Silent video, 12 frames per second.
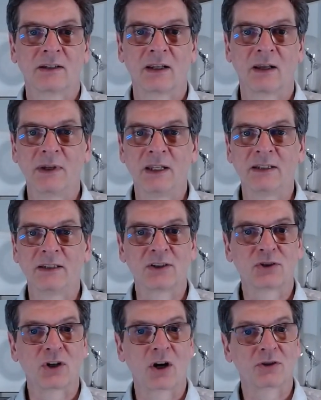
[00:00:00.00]
can be
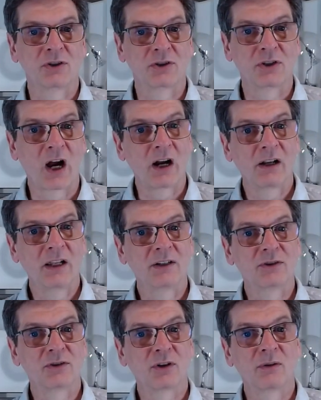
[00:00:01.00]
discharged entirely
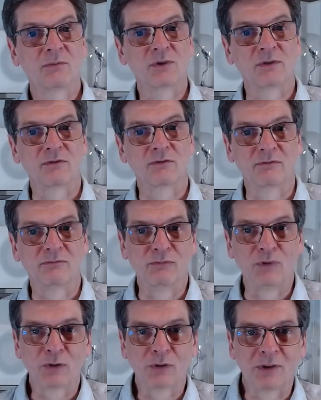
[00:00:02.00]
in terms of
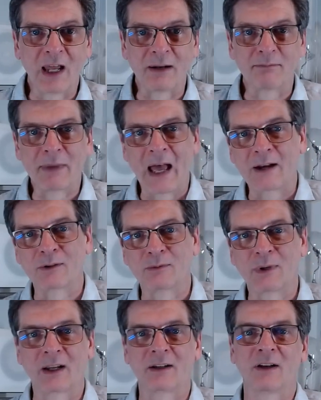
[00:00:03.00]
neural net pattern
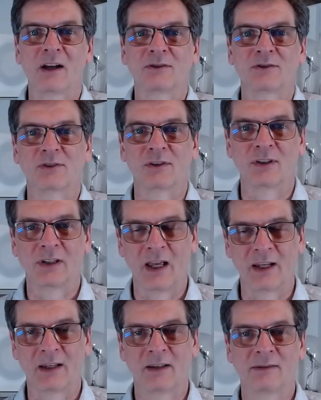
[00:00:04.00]
recognizers and the
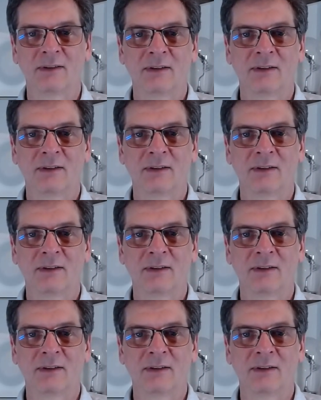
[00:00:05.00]
like.